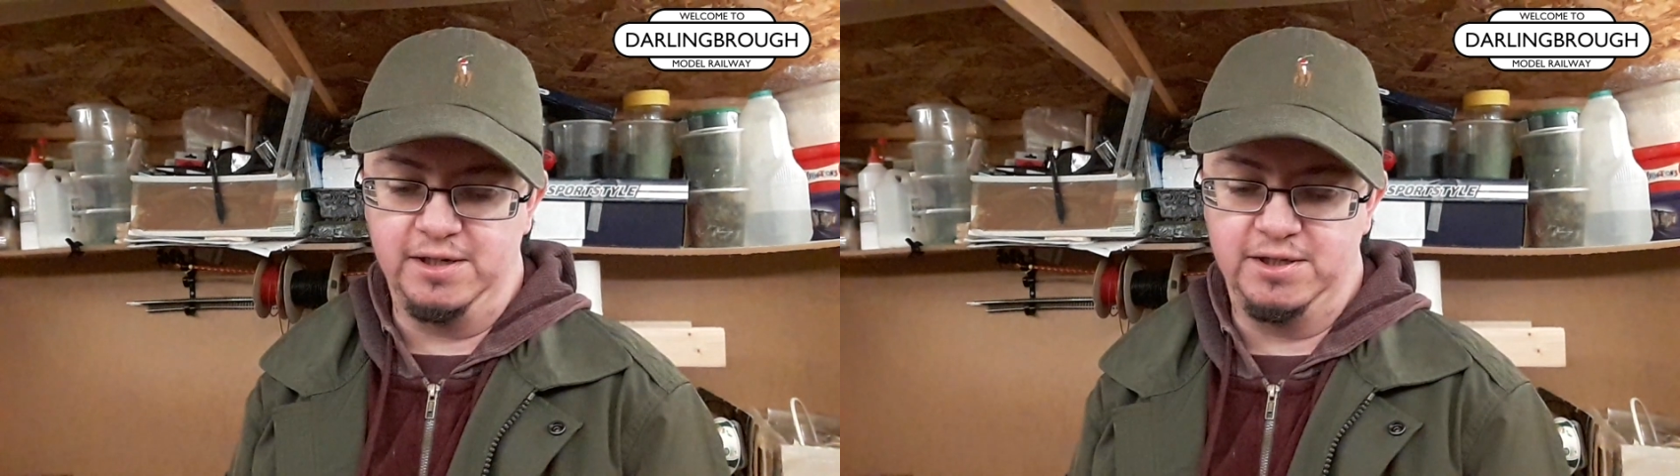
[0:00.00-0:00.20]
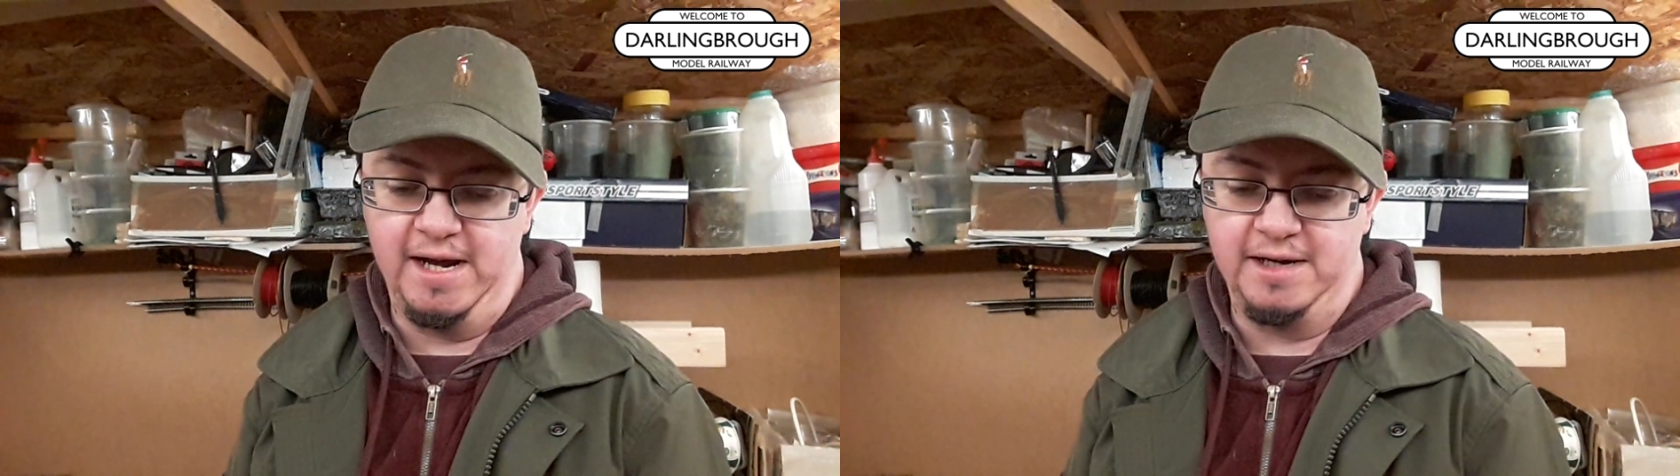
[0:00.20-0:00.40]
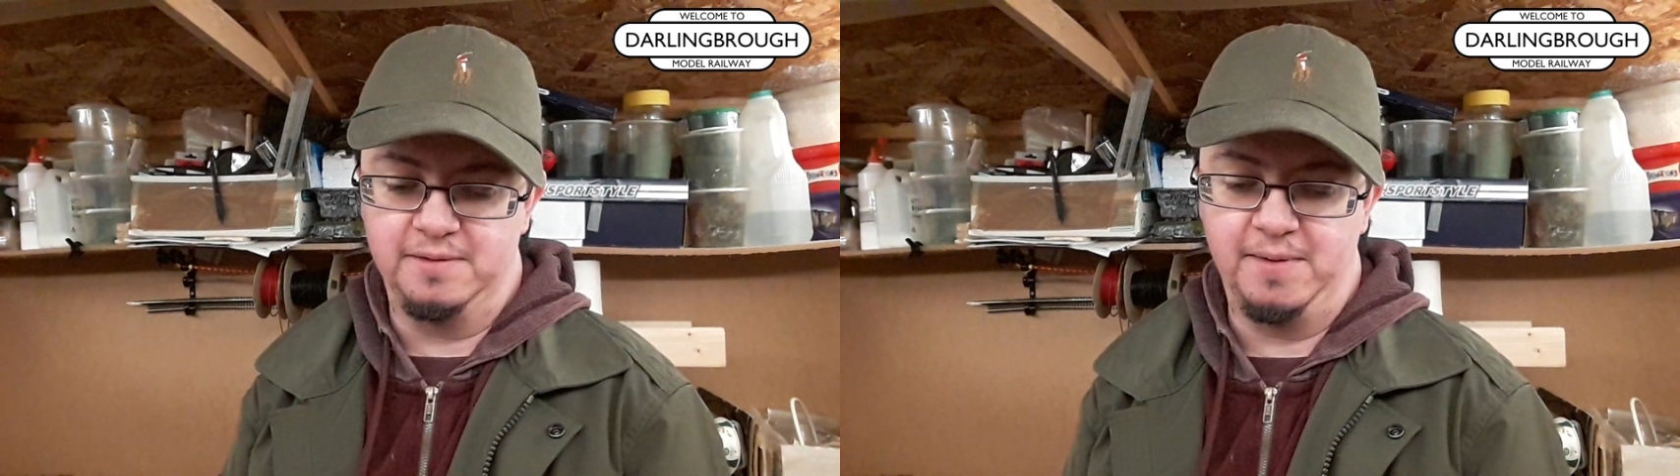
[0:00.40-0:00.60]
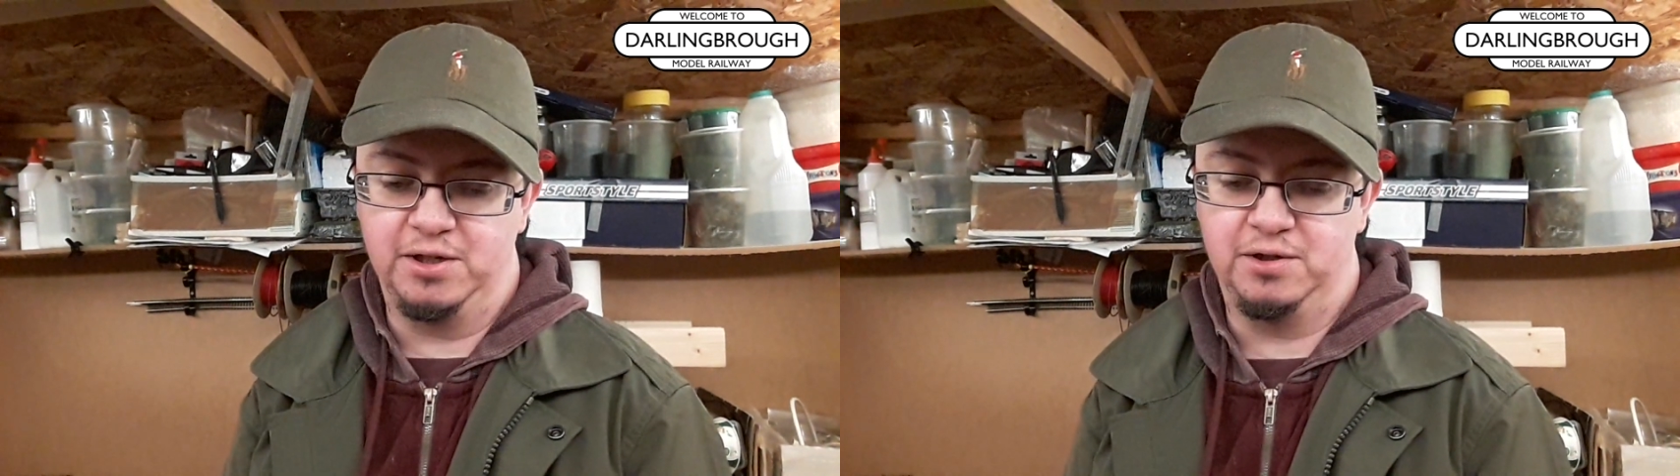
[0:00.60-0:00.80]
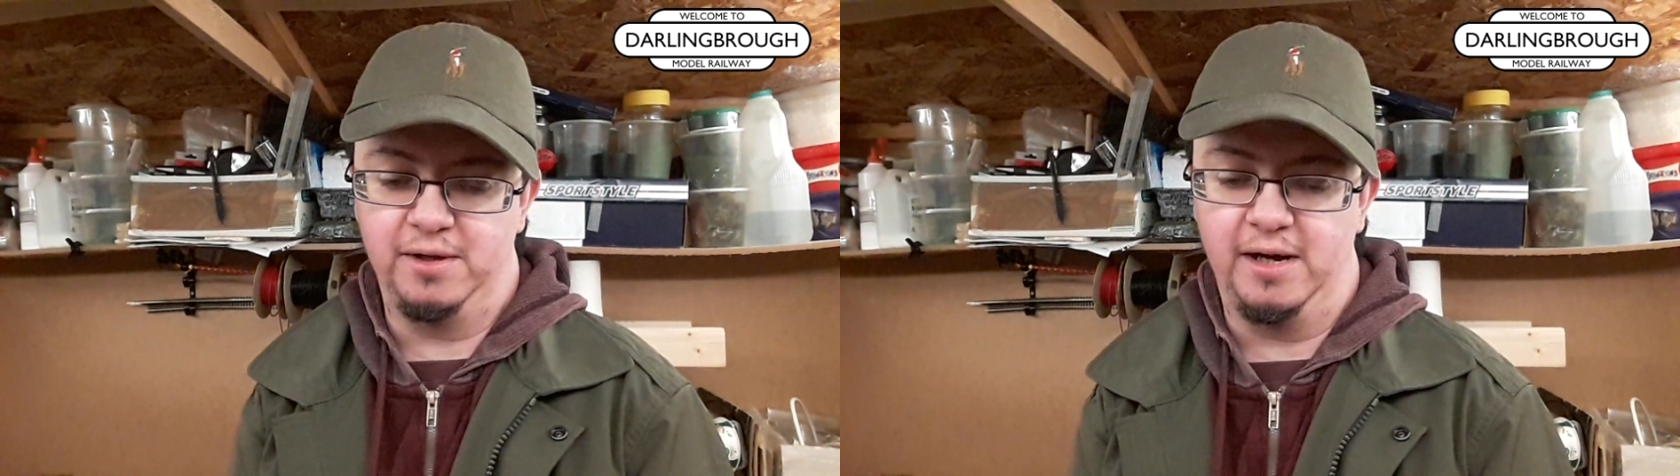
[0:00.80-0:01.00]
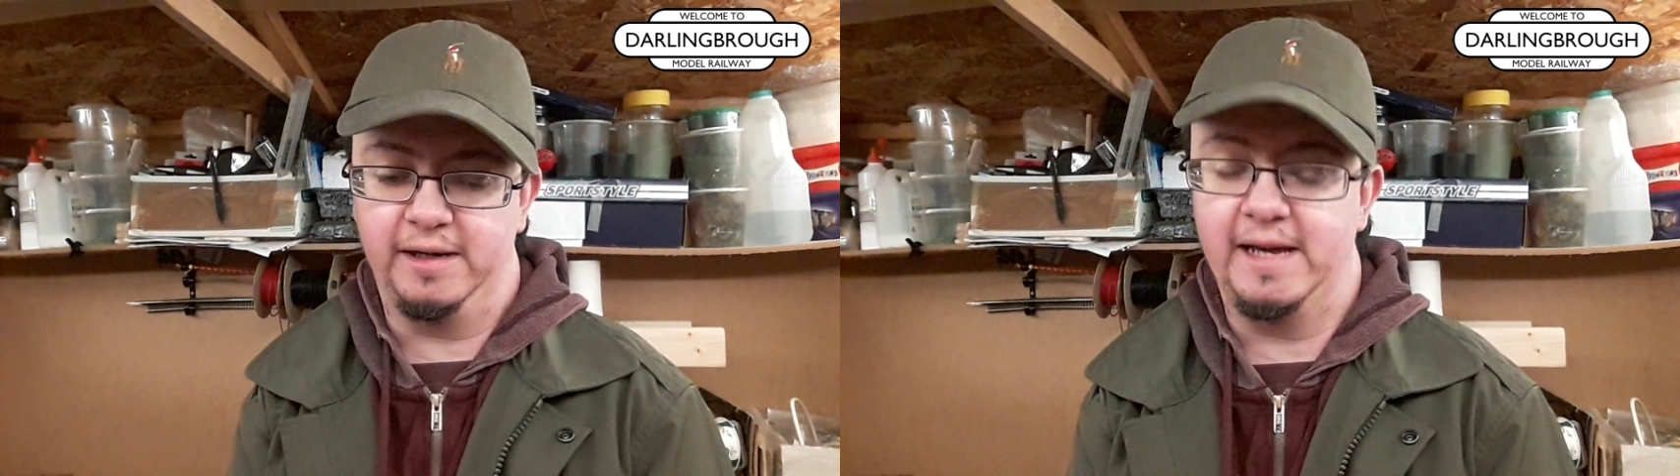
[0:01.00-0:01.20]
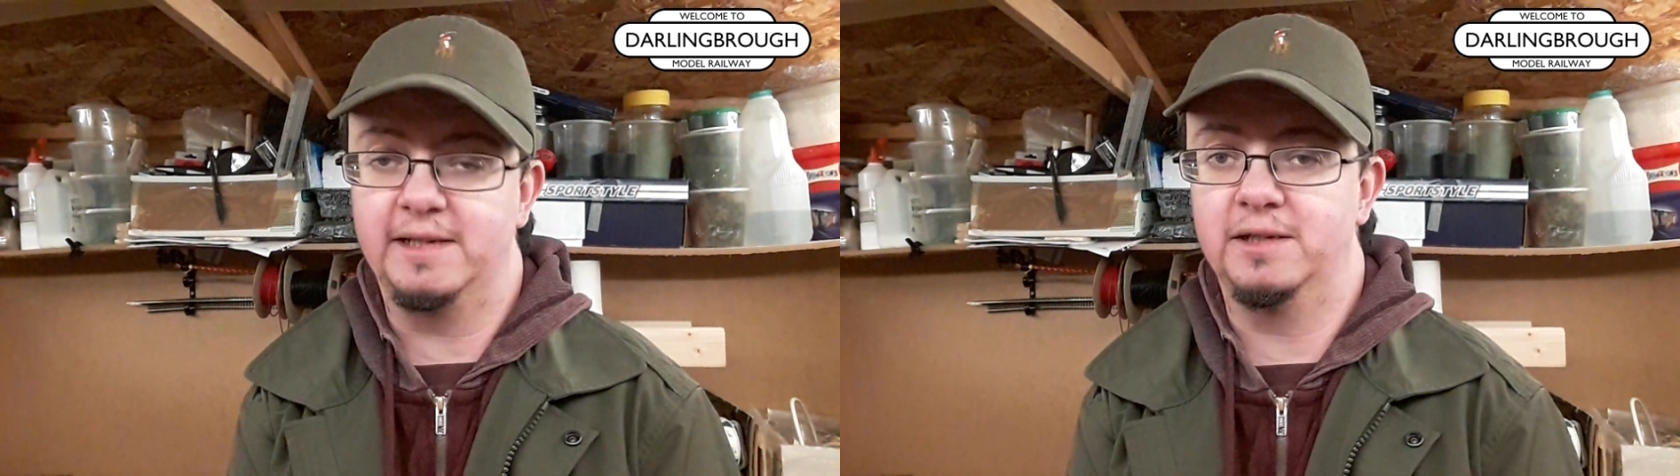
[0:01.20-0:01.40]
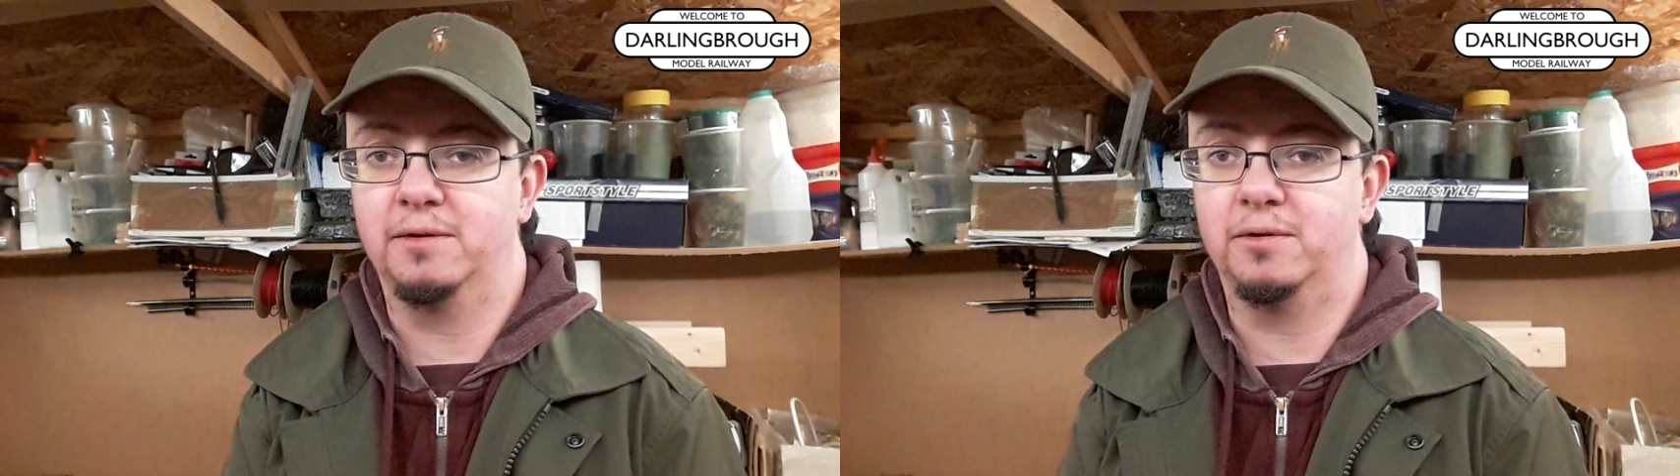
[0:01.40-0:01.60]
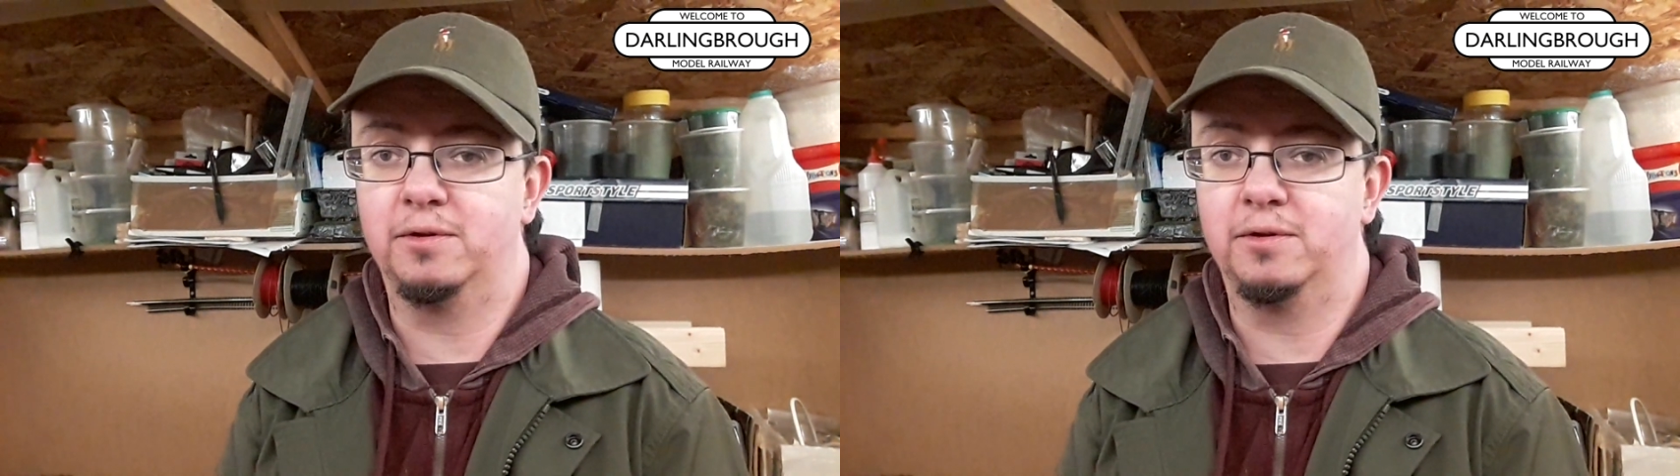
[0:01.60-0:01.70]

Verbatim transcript: each end to make sure that I get it